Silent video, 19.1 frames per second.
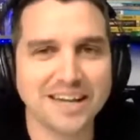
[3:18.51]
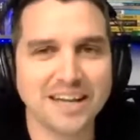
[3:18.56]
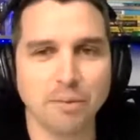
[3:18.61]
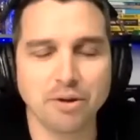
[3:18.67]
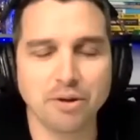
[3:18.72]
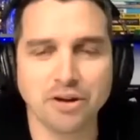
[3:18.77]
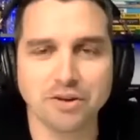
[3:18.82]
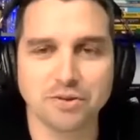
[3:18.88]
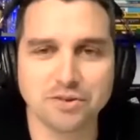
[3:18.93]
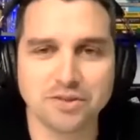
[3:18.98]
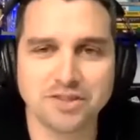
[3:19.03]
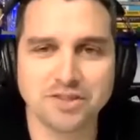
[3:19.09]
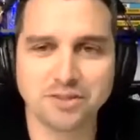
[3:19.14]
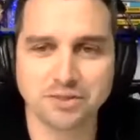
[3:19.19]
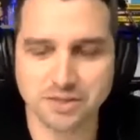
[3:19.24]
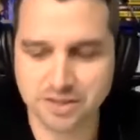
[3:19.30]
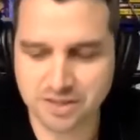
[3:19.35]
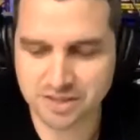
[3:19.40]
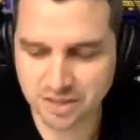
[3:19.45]
I mean, all this
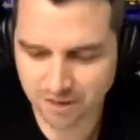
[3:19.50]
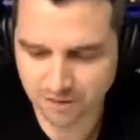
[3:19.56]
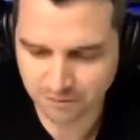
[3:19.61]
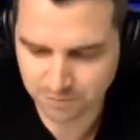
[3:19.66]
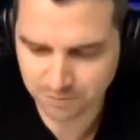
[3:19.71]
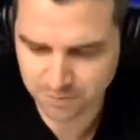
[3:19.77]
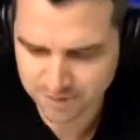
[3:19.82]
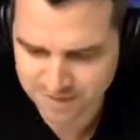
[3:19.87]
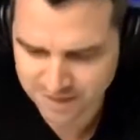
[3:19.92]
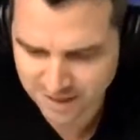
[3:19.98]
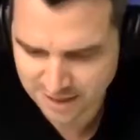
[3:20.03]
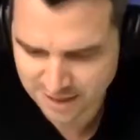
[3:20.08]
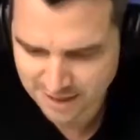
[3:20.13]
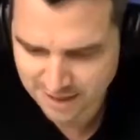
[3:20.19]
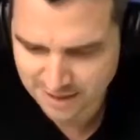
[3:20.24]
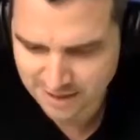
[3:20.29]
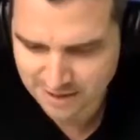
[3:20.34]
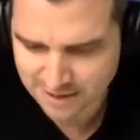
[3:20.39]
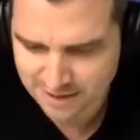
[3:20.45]
sort of stuff. But
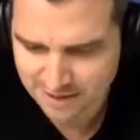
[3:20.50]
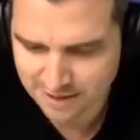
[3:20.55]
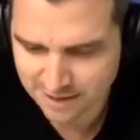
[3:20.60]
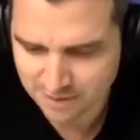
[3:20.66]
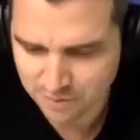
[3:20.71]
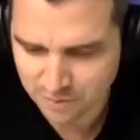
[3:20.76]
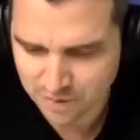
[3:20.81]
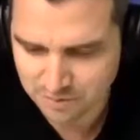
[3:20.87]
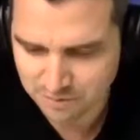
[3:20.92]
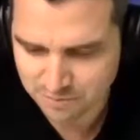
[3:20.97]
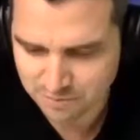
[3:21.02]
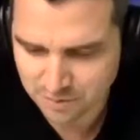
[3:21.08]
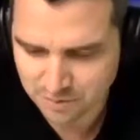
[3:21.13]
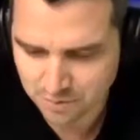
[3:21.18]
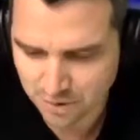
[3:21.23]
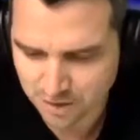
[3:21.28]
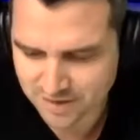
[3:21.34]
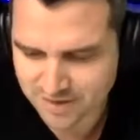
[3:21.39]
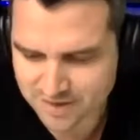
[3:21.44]
we
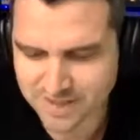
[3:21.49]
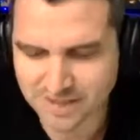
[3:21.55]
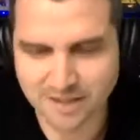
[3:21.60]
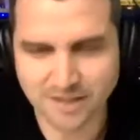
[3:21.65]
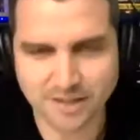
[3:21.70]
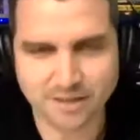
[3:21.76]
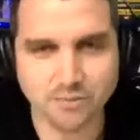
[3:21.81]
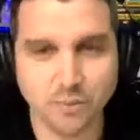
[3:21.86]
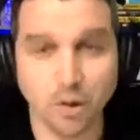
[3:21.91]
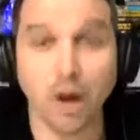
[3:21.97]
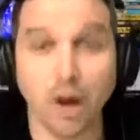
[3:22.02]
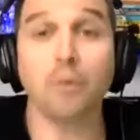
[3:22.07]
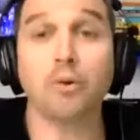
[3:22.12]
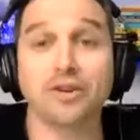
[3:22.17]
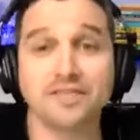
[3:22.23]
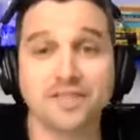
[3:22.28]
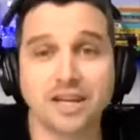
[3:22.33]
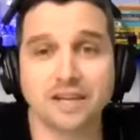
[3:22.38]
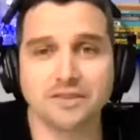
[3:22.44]
wanted to, I
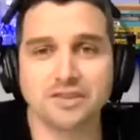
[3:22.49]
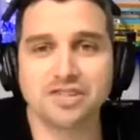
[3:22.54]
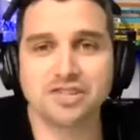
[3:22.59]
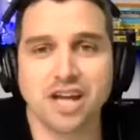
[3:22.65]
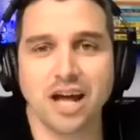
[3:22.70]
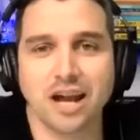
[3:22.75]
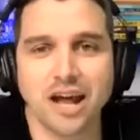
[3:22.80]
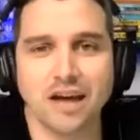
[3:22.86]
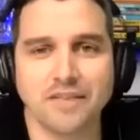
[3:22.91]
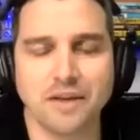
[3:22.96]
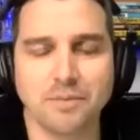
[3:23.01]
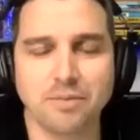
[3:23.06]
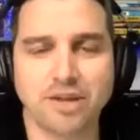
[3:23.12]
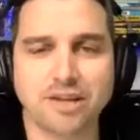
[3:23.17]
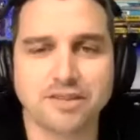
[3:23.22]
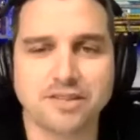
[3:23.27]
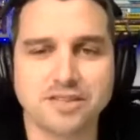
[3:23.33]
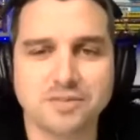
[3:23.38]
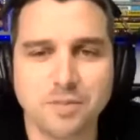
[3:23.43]
wanted to get this chat out there,
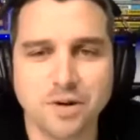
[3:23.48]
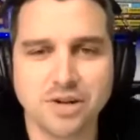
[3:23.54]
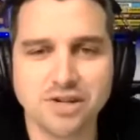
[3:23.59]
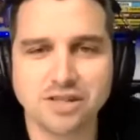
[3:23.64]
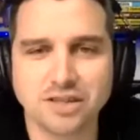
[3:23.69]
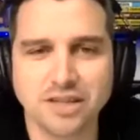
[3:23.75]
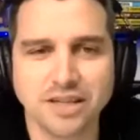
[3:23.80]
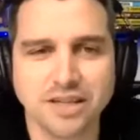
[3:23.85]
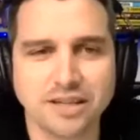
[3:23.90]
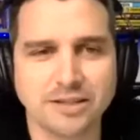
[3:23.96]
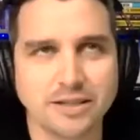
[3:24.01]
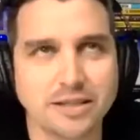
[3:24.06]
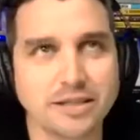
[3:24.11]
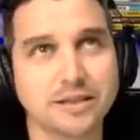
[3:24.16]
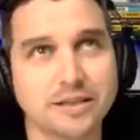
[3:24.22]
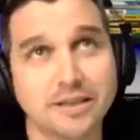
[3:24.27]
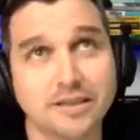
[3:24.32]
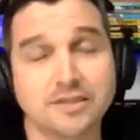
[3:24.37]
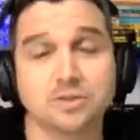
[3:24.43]
because especially
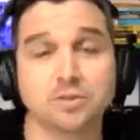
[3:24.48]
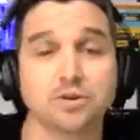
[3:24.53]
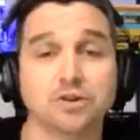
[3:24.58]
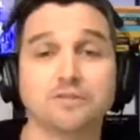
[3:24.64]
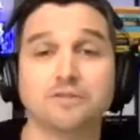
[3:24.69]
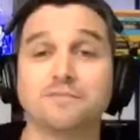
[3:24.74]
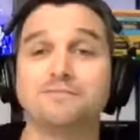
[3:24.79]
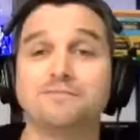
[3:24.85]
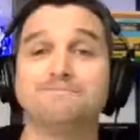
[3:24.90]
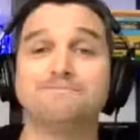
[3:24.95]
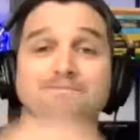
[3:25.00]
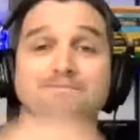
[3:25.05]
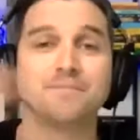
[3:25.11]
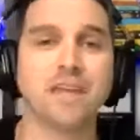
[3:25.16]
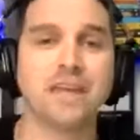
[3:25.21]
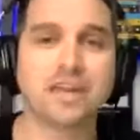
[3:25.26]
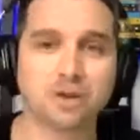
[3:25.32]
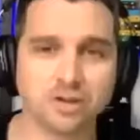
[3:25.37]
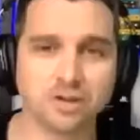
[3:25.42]
in this sort of
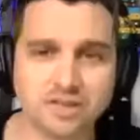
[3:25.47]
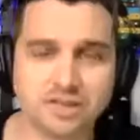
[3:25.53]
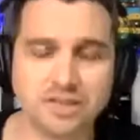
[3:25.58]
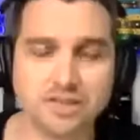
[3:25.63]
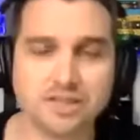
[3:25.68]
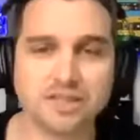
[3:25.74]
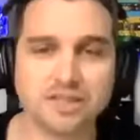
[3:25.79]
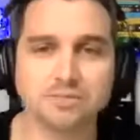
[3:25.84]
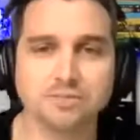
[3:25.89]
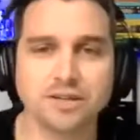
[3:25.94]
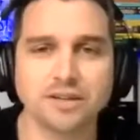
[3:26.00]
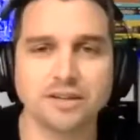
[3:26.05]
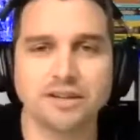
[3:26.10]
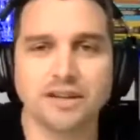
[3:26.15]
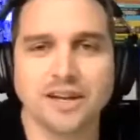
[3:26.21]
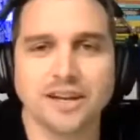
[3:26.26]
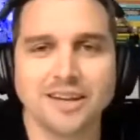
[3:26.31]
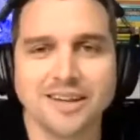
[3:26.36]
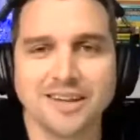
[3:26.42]
ecosystem and
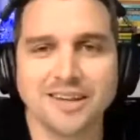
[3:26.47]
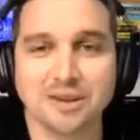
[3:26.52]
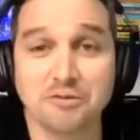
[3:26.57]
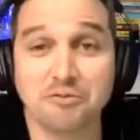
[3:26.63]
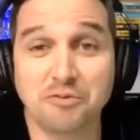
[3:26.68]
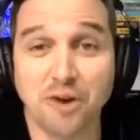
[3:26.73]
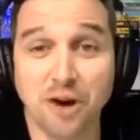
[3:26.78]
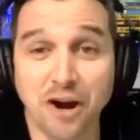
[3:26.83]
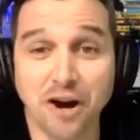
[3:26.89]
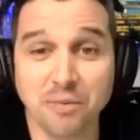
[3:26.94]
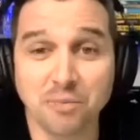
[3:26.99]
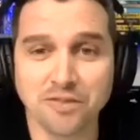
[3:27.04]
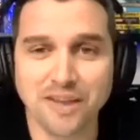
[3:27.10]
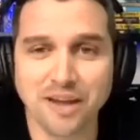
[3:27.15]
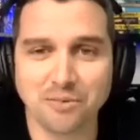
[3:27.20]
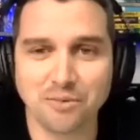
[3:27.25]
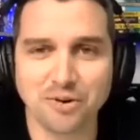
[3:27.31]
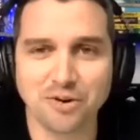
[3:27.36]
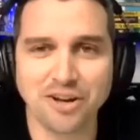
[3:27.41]
environment
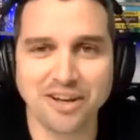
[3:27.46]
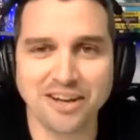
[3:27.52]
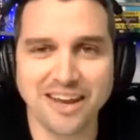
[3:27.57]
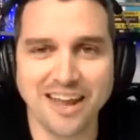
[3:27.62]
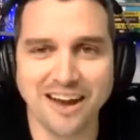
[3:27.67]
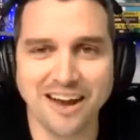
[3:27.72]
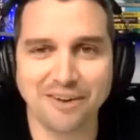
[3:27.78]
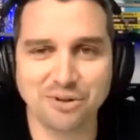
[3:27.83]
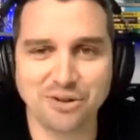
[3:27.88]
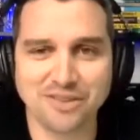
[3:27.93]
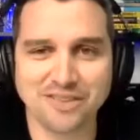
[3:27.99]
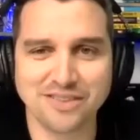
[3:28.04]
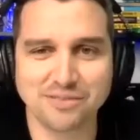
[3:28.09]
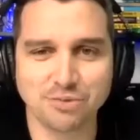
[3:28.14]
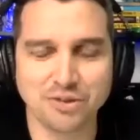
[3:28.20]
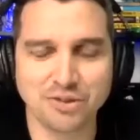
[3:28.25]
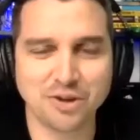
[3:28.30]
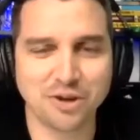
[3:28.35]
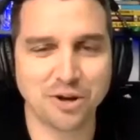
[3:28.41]
that we're in now
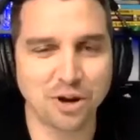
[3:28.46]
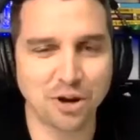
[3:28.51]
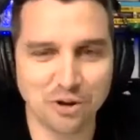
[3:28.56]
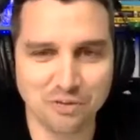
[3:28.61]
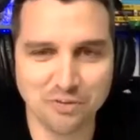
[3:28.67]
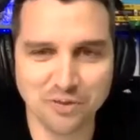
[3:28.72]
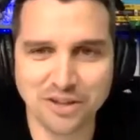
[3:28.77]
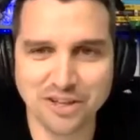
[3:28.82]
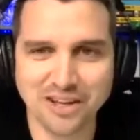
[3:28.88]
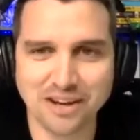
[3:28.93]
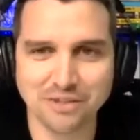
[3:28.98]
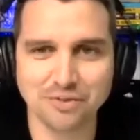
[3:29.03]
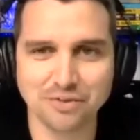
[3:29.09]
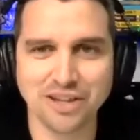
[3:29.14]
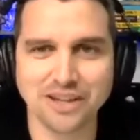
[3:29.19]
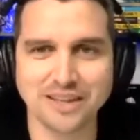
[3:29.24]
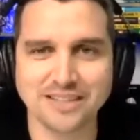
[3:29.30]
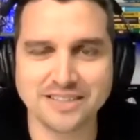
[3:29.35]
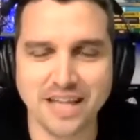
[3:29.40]
with COVID and
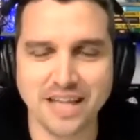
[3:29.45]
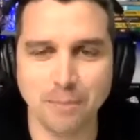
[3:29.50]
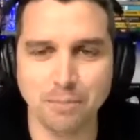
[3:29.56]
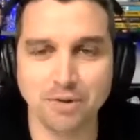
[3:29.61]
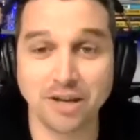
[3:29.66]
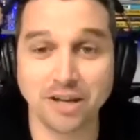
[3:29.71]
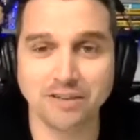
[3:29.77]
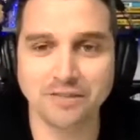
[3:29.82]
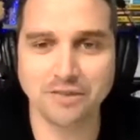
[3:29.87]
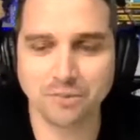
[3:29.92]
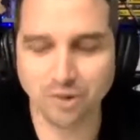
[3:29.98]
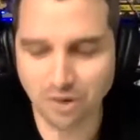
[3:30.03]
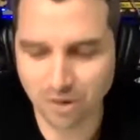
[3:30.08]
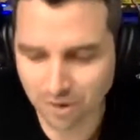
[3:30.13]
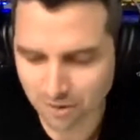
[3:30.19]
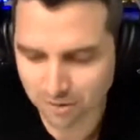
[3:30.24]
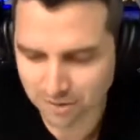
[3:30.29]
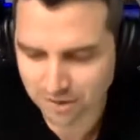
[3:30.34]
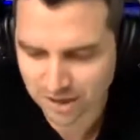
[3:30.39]
everything that's happening in the
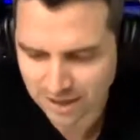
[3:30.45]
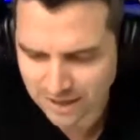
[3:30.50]
world,